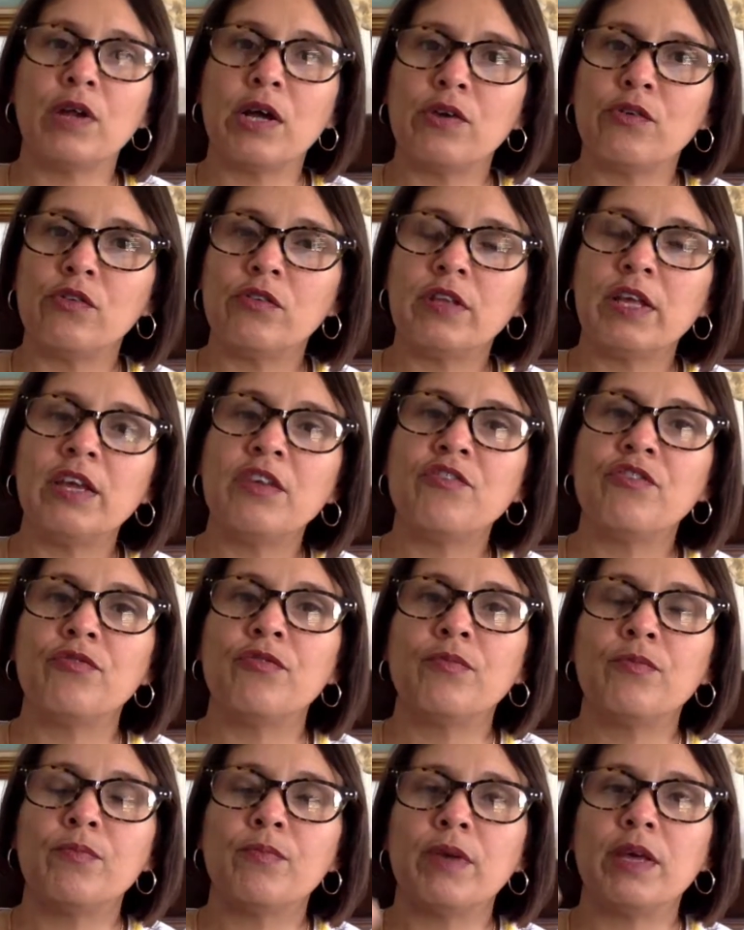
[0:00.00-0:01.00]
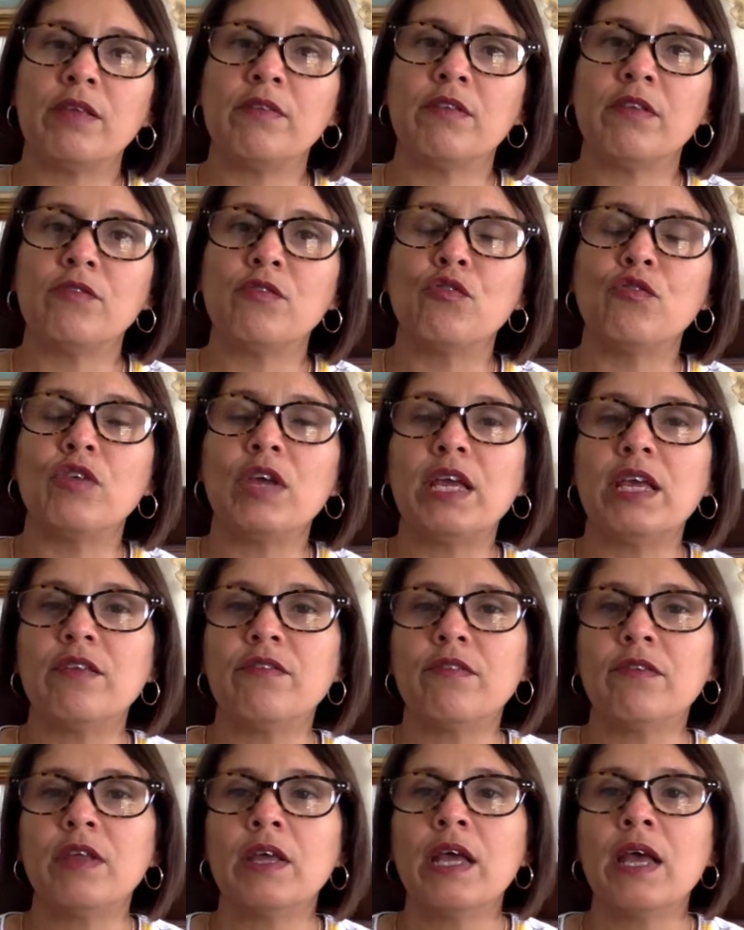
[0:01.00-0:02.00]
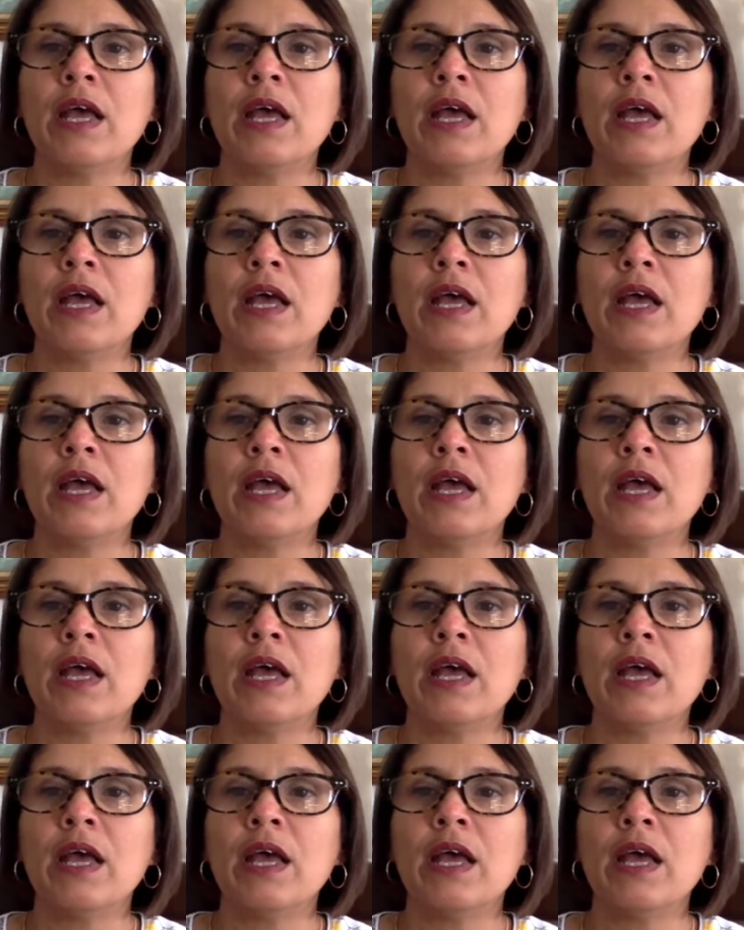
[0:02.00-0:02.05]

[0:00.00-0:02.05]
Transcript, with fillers: a rotation basis, so it's